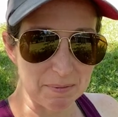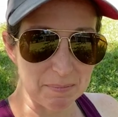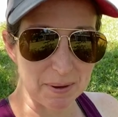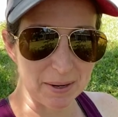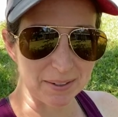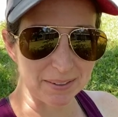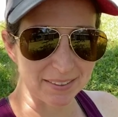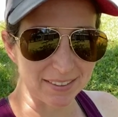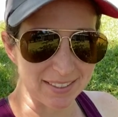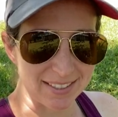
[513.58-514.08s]

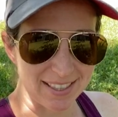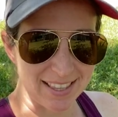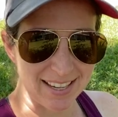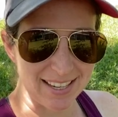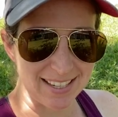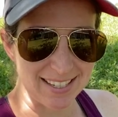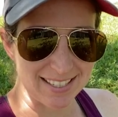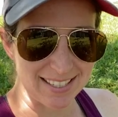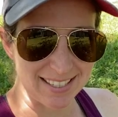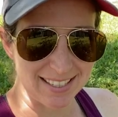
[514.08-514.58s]
Apparently
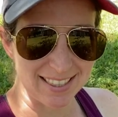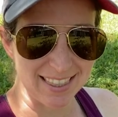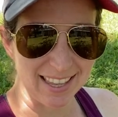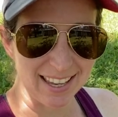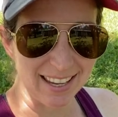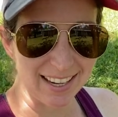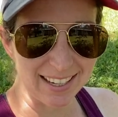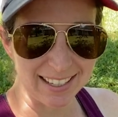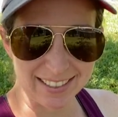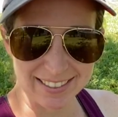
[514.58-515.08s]
these
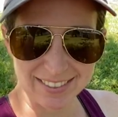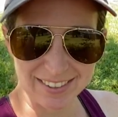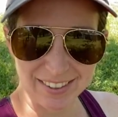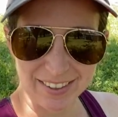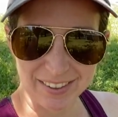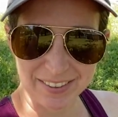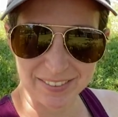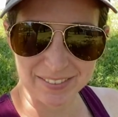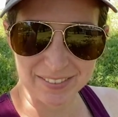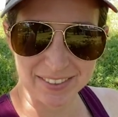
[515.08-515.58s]
things
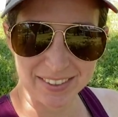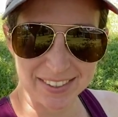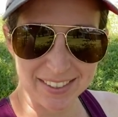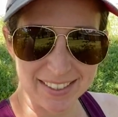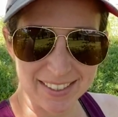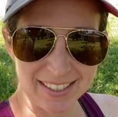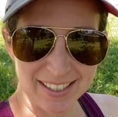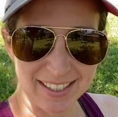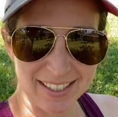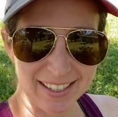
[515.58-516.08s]
are
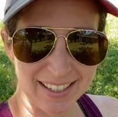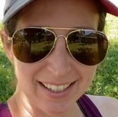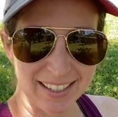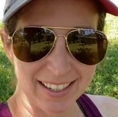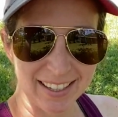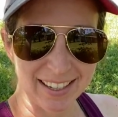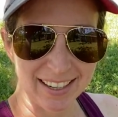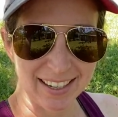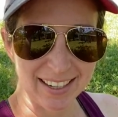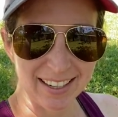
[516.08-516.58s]
really
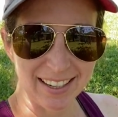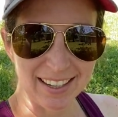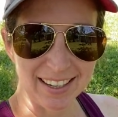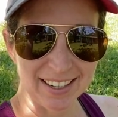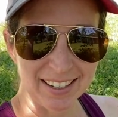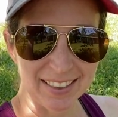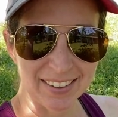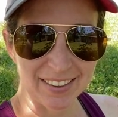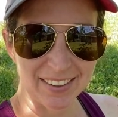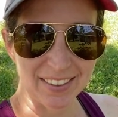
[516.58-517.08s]

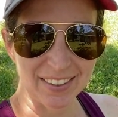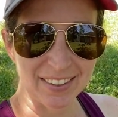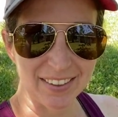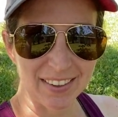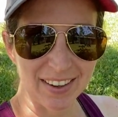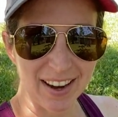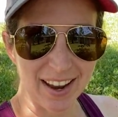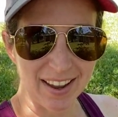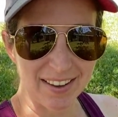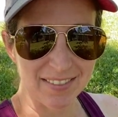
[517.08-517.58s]

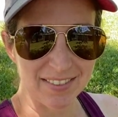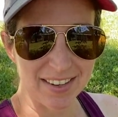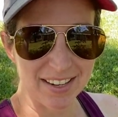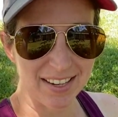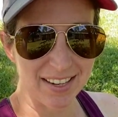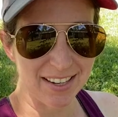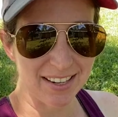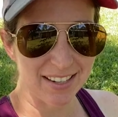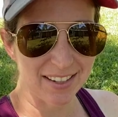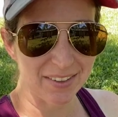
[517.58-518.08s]
either heavy
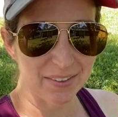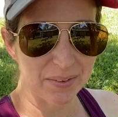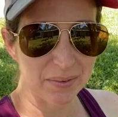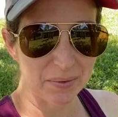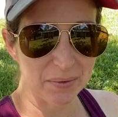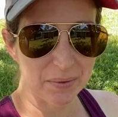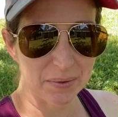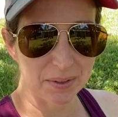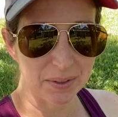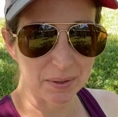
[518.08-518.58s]

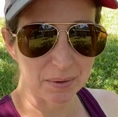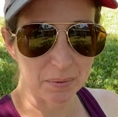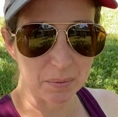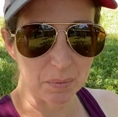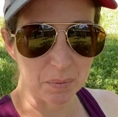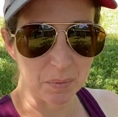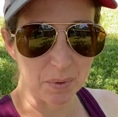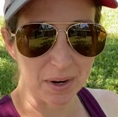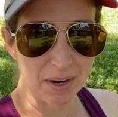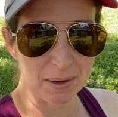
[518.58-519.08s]
or
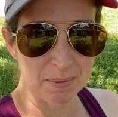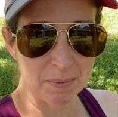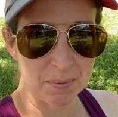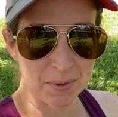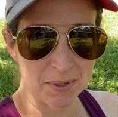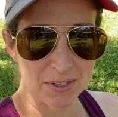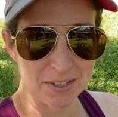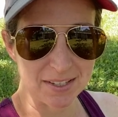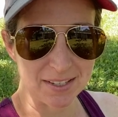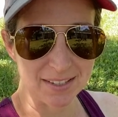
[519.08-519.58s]
way
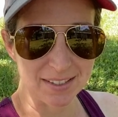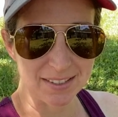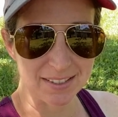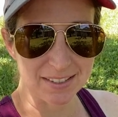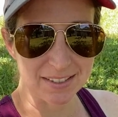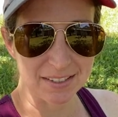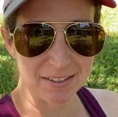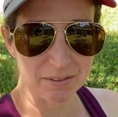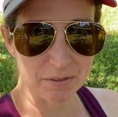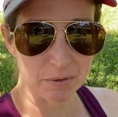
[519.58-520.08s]
more
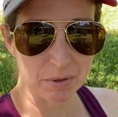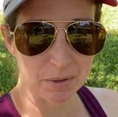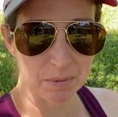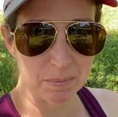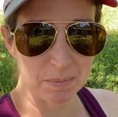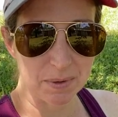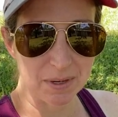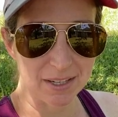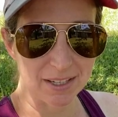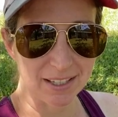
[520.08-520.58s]
sensitive with
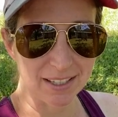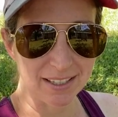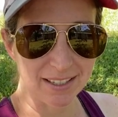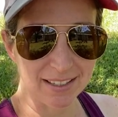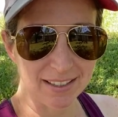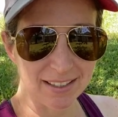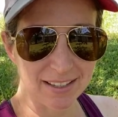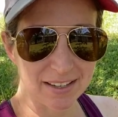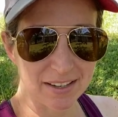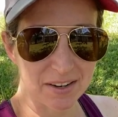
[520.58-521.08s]

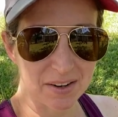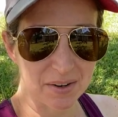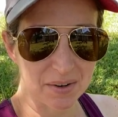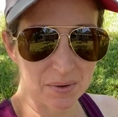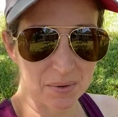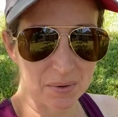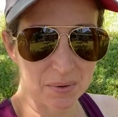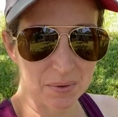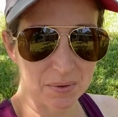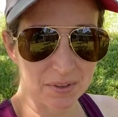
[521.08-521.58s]
mud than our
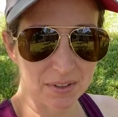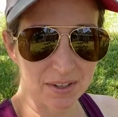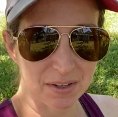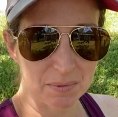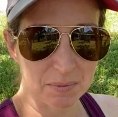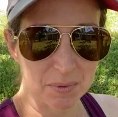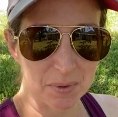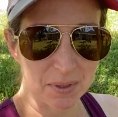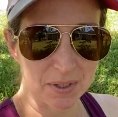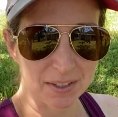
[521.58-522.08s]
old
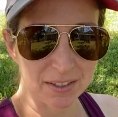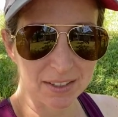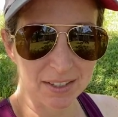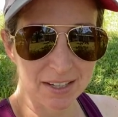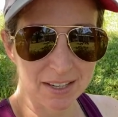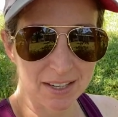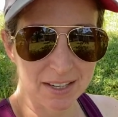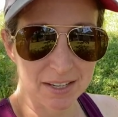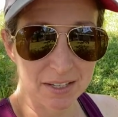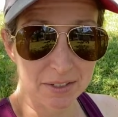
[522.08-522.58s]
lawnmower.
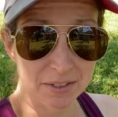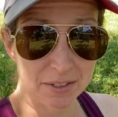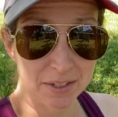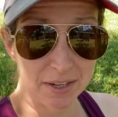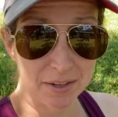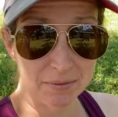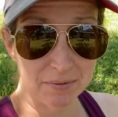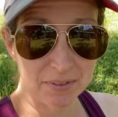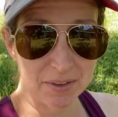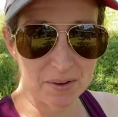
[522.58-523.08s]
So
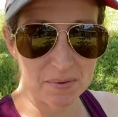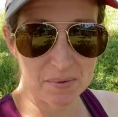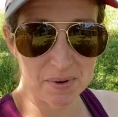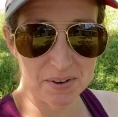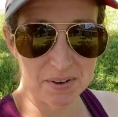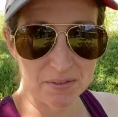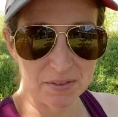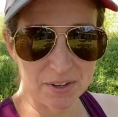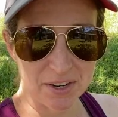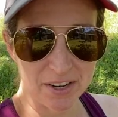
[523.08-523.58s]
yeah, I'm
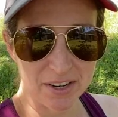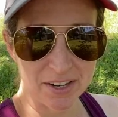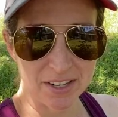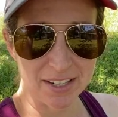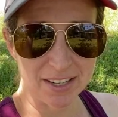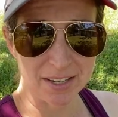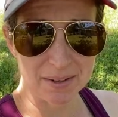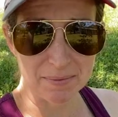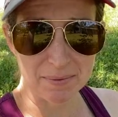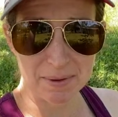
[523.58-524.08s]
waiting for Darren to
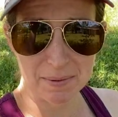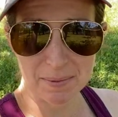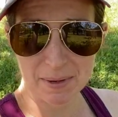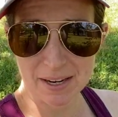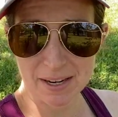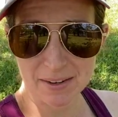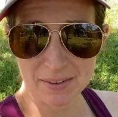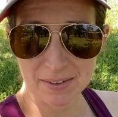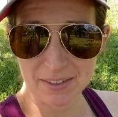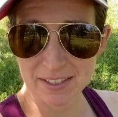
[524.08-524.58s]
come get me
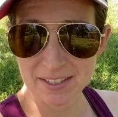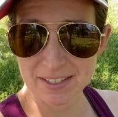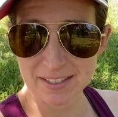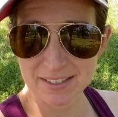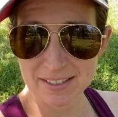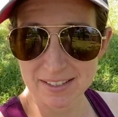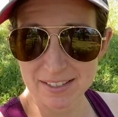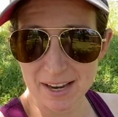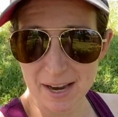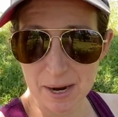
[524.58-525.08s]
out
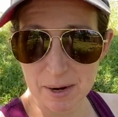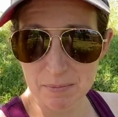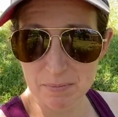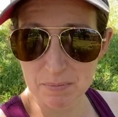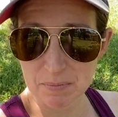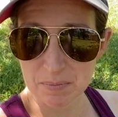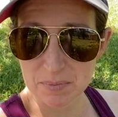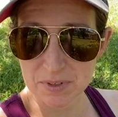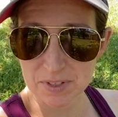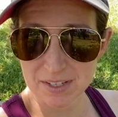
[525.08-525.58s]
because I'm
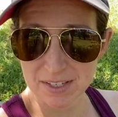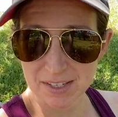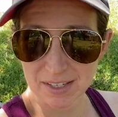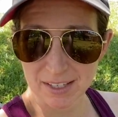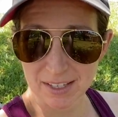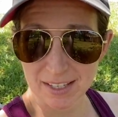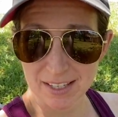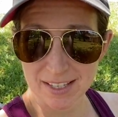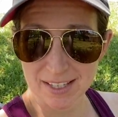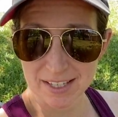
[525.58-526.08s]
stuck
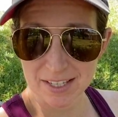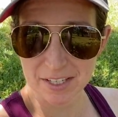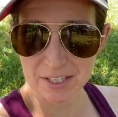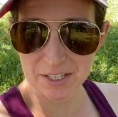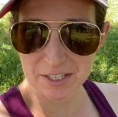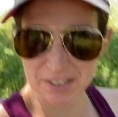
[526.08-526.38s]
in a ditch.